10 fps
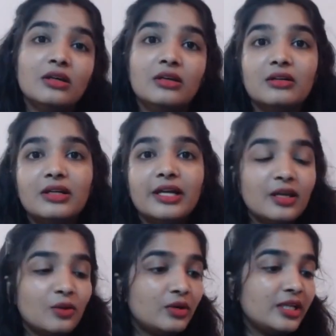Here I
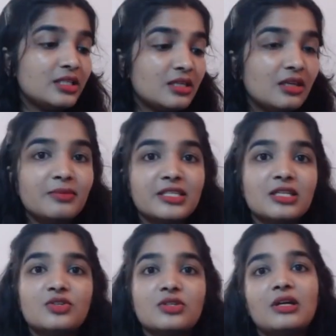can only see your
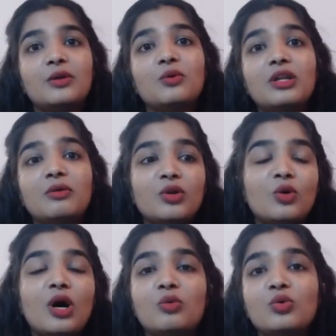messages, I don't even
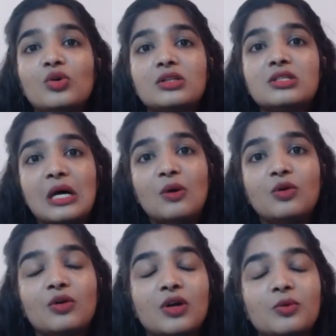know how you all
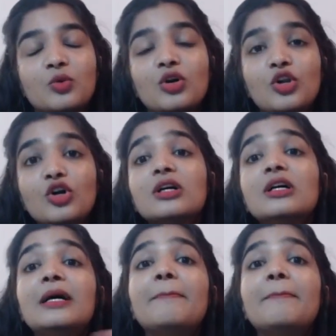sound or how you all look,